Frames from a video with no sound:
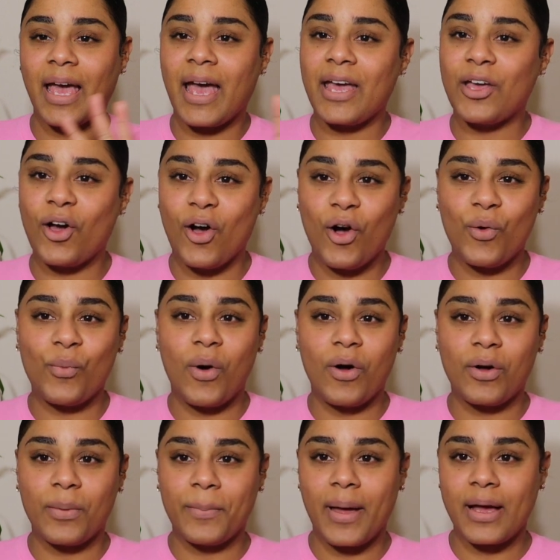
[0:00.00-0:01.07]
Hey y'all,
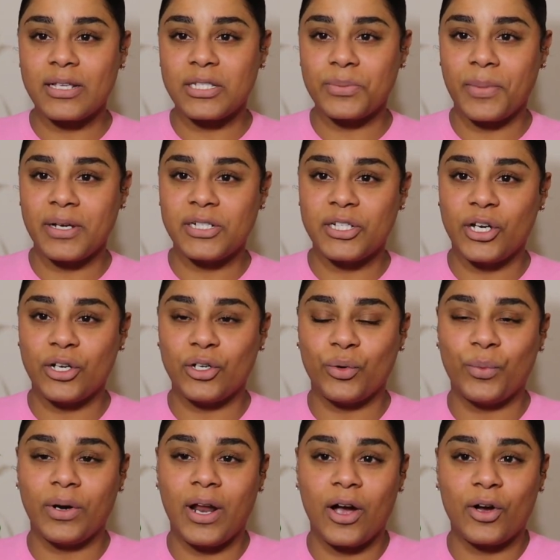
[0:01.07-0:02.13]
welcome back to my channel.
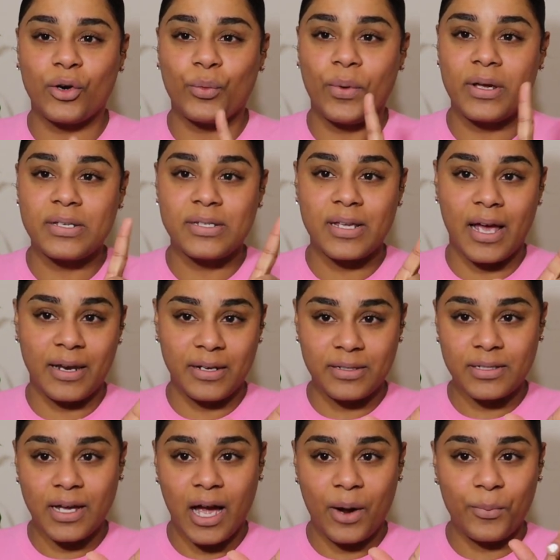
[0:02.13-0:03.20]
We're not going to waste any
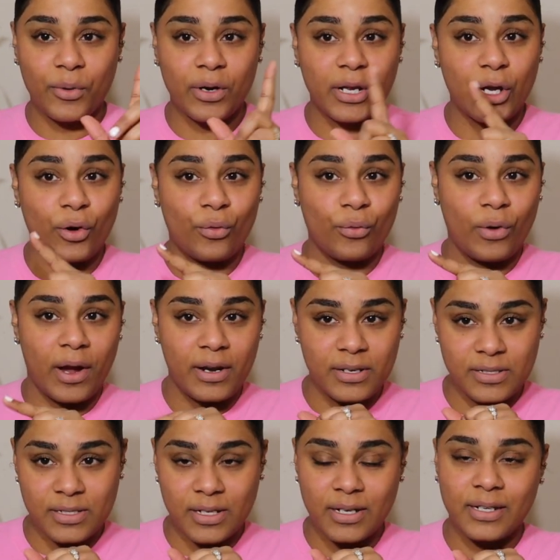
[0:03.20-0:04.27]
time. We're going to get right
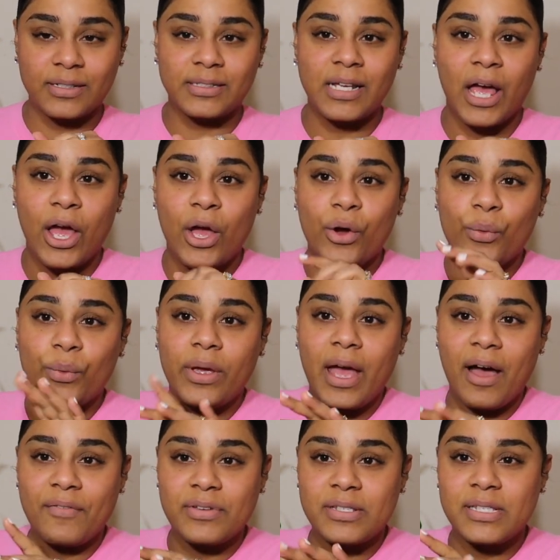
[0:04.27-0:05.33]
into this. We
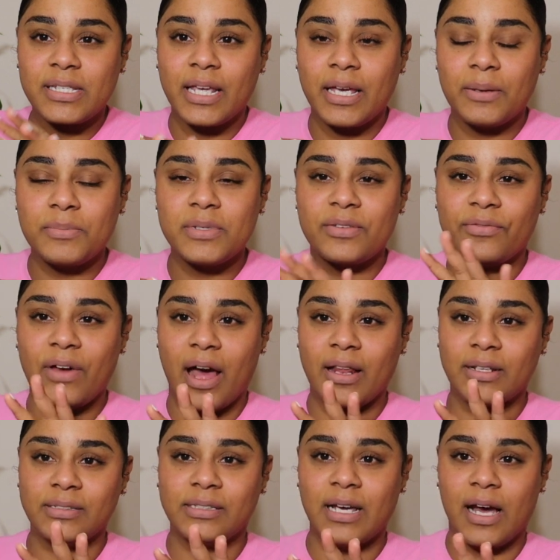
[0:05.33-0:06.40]
have a Skims
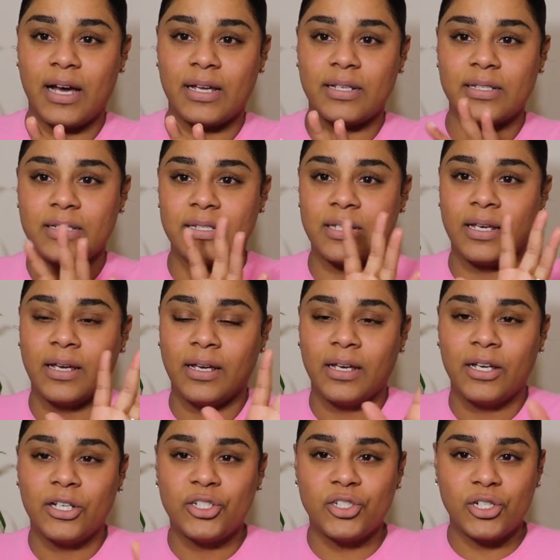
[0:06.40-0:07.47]
Valentines
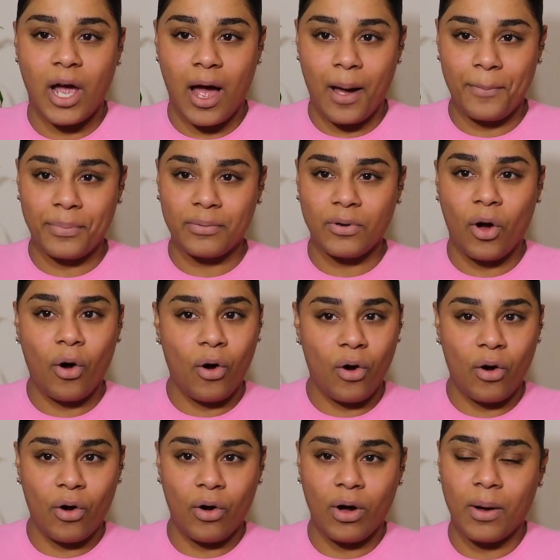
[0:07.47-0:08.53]
shop
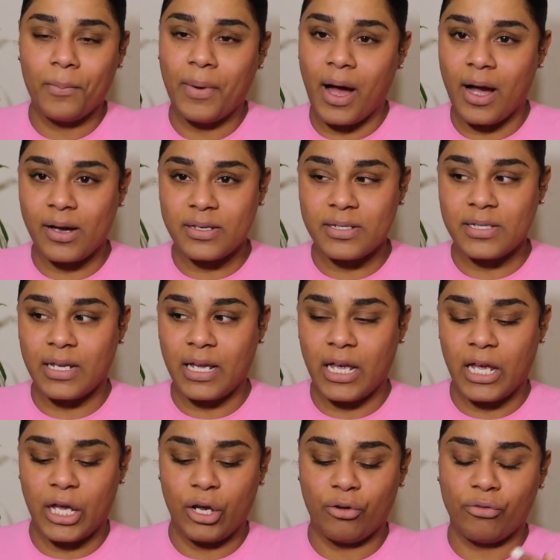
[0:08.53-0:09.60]
haul,
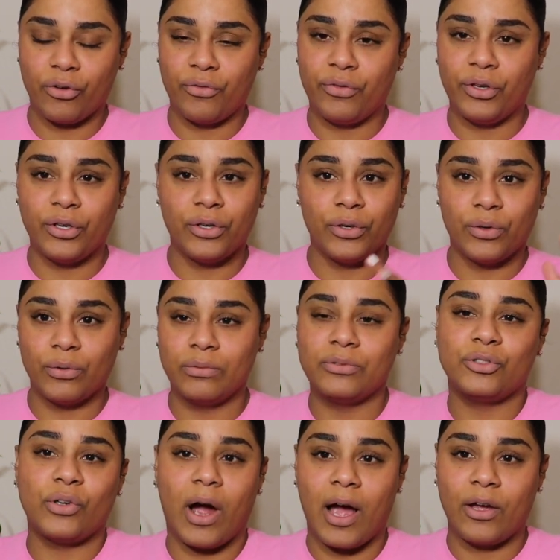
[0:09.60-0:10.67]
unboxing, review,
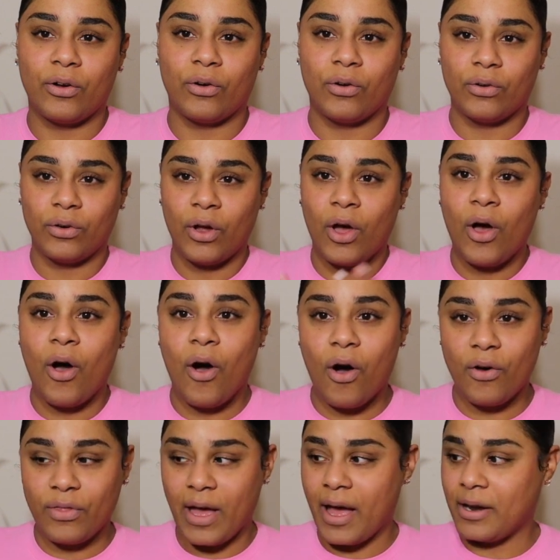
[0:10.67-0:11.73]
try on,
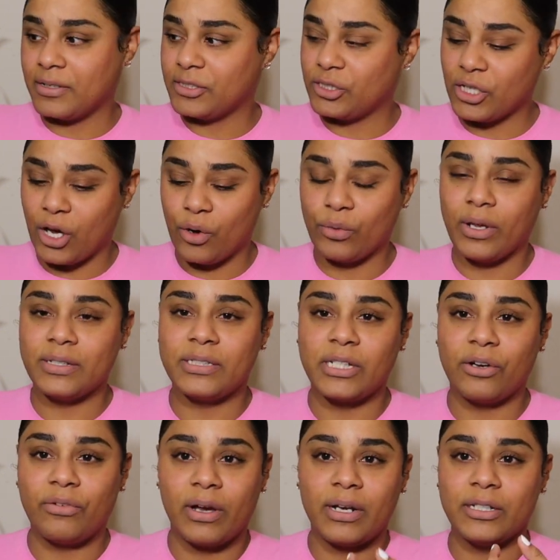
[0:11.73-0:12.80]
all that. So let's
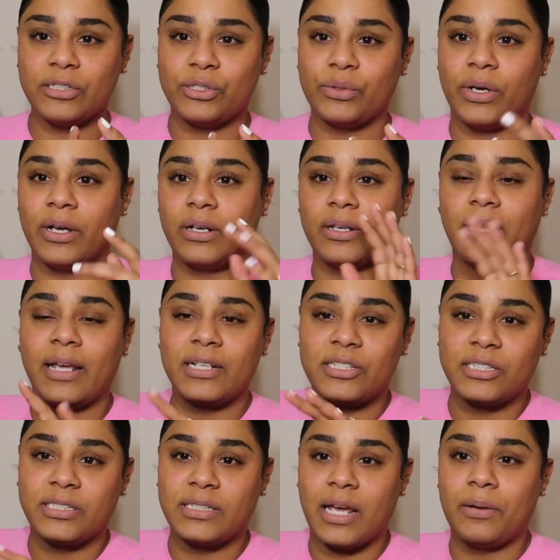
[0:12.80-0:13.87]
get right into it. They
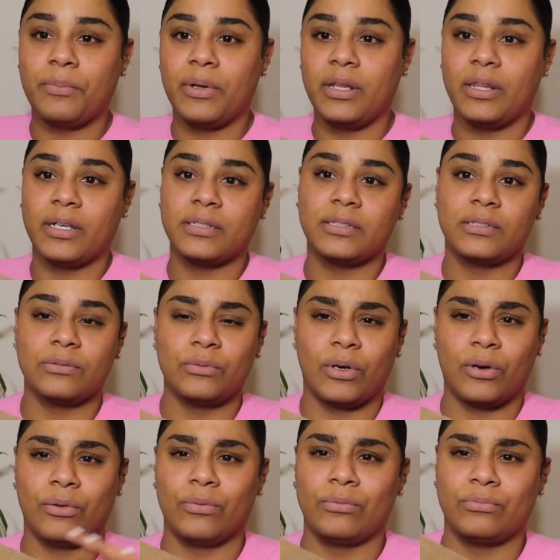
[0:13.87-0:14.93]
sent me this.
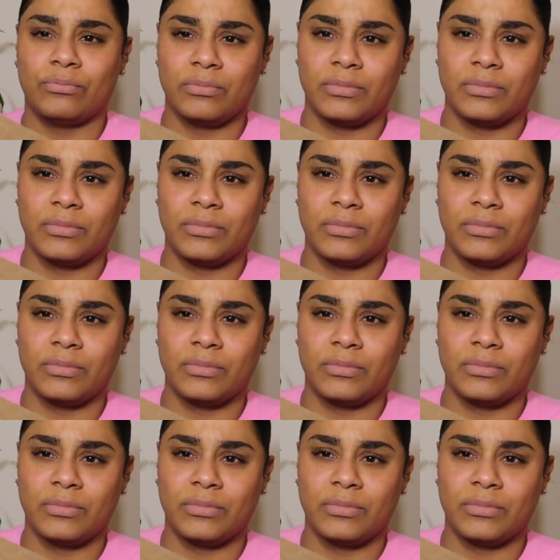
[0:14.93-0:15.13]
Oh,